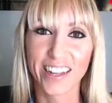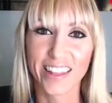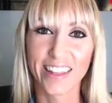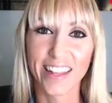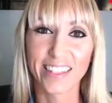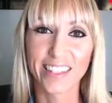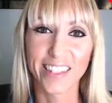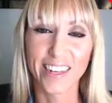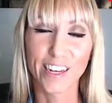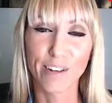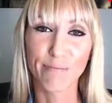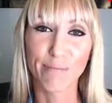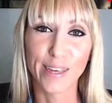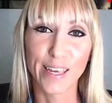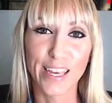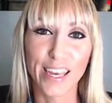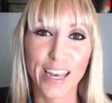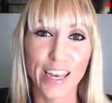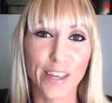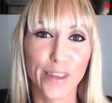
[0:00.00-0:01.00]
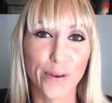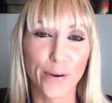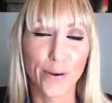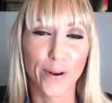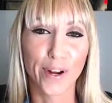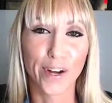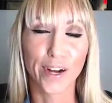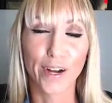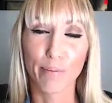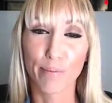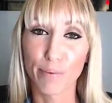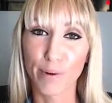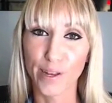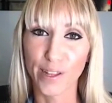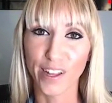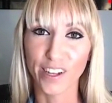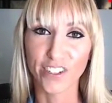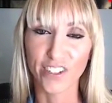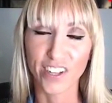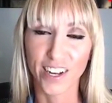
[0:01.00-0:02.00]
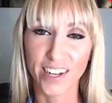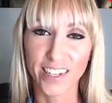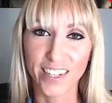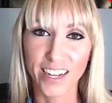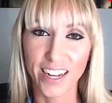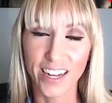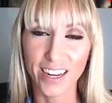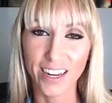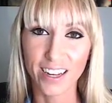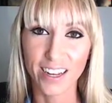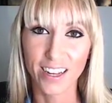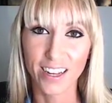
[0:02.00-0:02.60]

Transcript: That's going to be your pre-launch content,